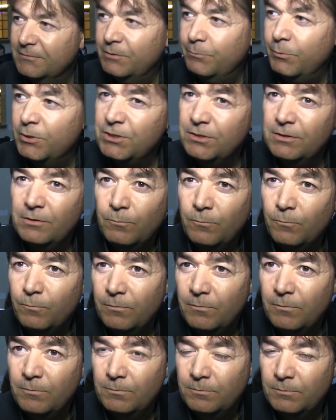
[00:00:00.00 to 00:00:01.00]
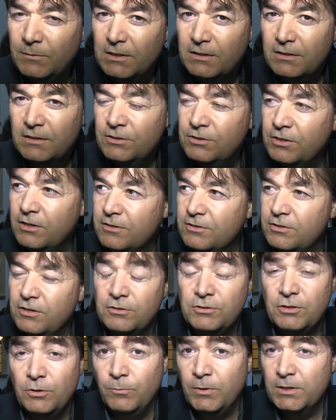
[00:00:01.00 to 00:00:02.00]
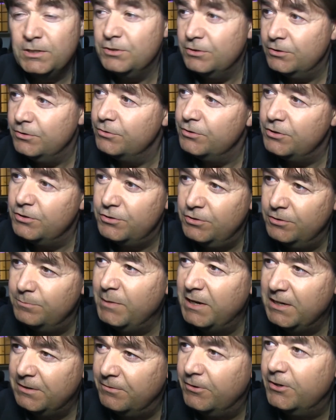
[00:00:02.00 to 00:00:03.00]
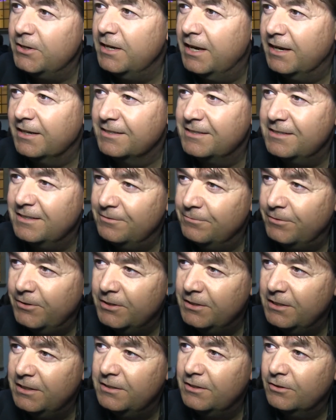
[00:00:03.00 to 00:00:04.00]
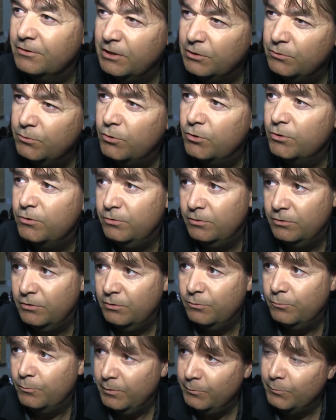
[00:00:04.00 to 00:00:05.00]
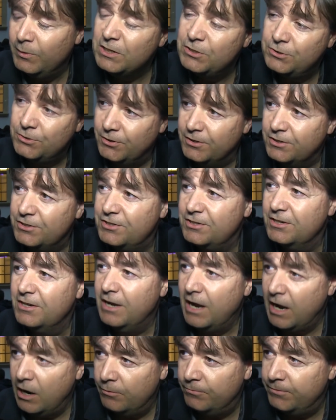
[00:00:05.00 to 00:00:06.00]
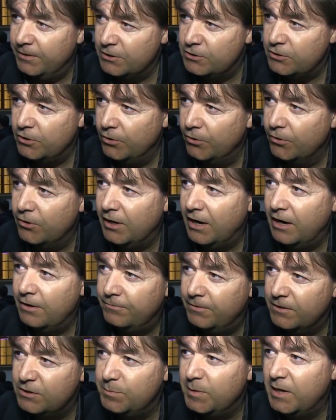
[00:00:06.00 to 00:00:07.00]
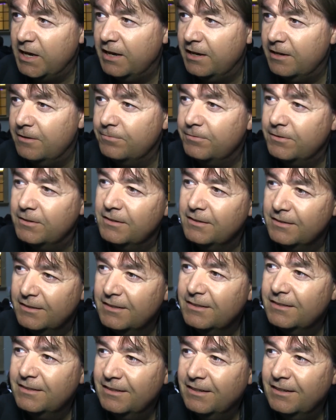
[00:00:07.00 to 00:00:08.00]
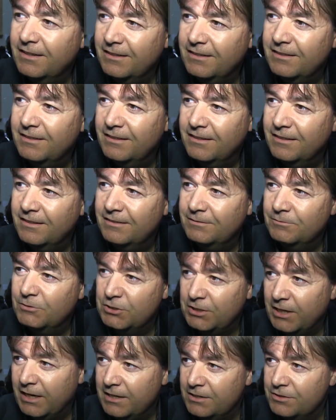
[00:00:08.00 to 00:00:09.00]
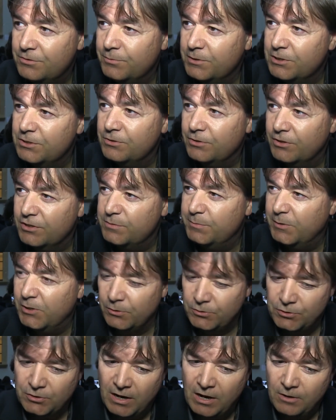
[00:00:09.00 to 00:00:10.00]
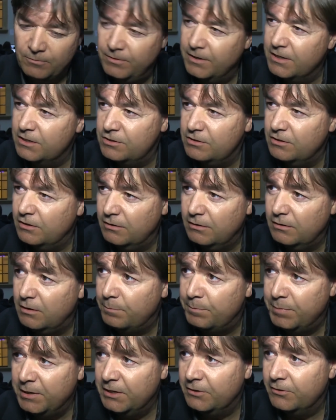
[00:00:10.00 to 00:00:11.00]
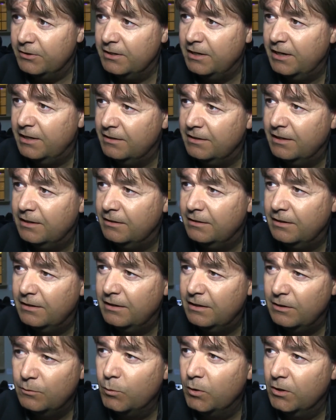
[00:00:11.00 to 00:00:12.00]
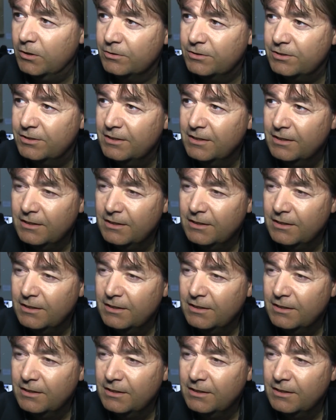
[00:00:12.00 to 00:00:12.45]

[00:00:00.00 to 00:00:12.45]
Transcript: So what you do is you should make very nice and very detailed, and do good research, how things look, how things behave, and science research, but also how things appear in the world.